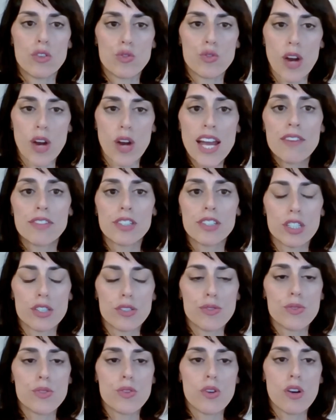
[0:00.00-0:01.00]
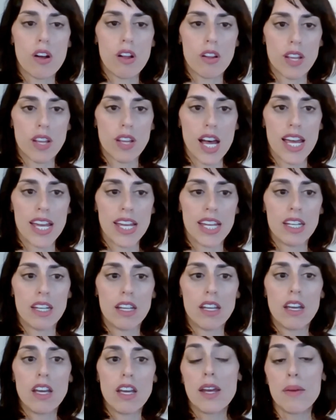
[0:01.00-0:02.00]
drivers
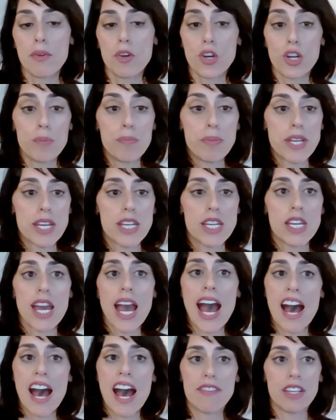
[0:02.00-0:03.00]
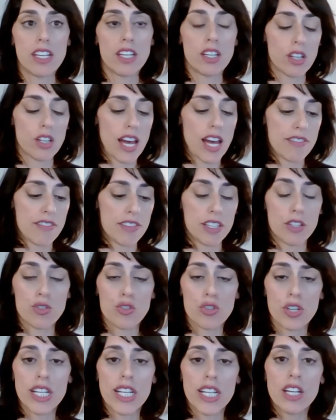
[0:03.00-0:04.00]
align? Could be having the
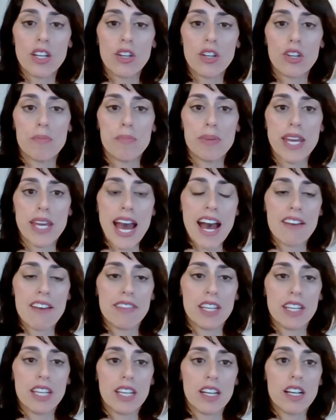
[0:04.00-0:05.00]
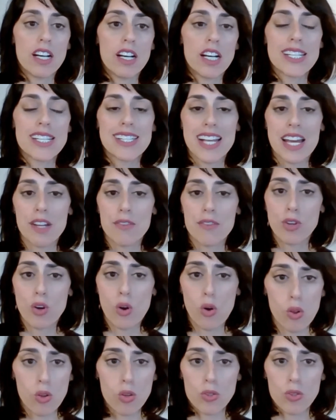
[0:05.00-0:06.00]
training, could be having a set of
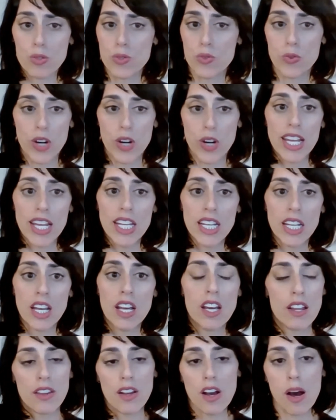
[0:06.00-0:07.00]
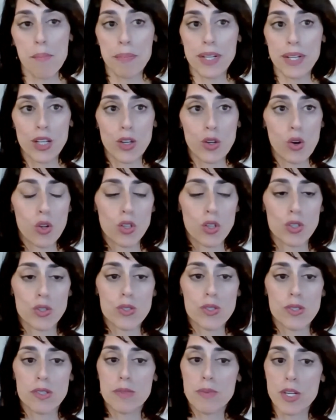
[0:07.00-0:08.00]
goals, right? Company
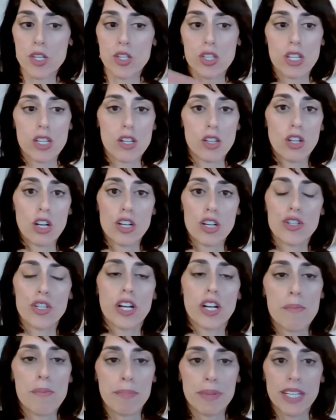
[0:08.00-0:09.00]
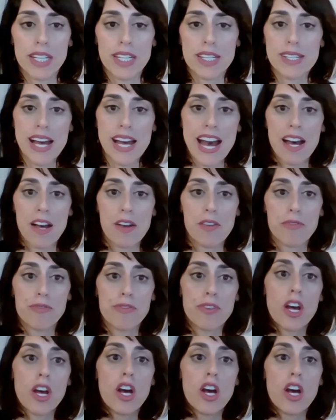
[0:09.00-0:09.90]
goals, especially the larger companies, have